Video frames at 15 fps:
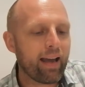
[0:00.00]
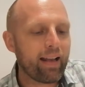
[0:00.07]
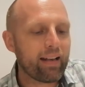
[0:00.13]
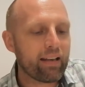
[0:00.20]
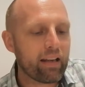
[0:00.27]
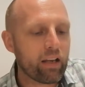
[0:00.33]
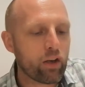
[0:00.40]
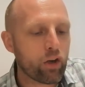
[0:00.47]

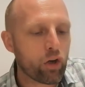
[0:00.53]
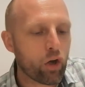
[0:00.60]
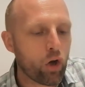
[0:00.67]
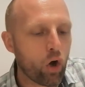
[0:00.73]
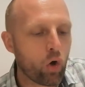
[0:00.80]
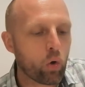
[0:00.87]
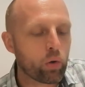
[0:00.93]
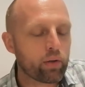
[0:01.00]
and in
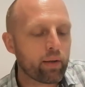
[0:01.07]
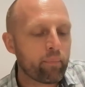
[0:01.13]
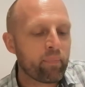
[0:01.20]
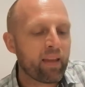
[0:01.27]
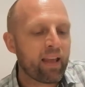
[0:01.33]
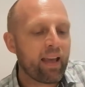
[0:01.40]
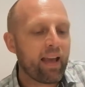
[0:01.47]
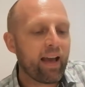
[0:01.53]
gold.
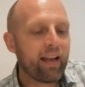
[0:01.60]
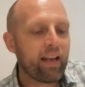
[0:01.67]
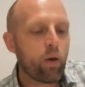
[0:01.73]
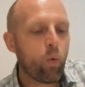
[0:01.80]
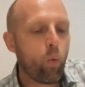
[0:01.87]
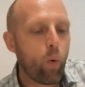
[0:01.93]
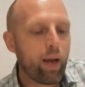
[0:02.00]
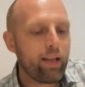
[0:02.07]
And he
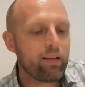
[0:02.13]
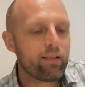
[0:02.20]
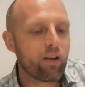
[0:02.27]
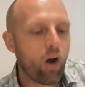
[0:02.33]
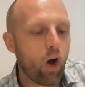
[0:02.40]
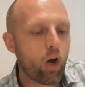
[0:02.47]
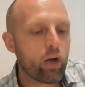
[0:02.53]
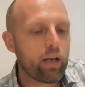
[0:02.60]
went
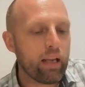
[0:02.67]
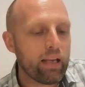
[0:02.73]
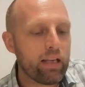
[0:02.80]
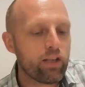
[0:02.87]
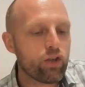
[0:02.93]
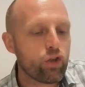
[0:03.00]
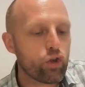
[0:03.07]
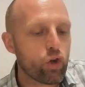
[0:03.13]
on
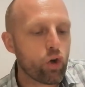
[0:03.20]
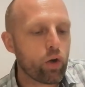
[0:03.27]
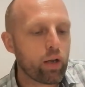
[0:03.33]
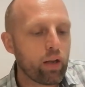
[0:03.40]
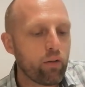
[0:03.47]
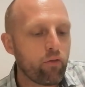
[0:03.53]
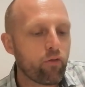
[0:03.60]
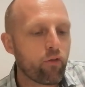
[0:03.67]
his
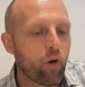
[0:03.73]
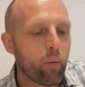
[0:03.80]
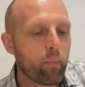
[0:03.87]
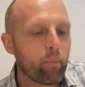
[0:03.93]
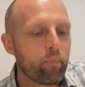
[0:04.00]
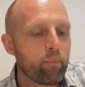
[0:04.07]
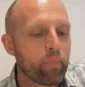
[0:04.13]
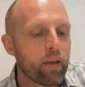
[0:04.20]
journey
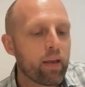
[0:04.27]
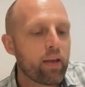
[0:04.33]
from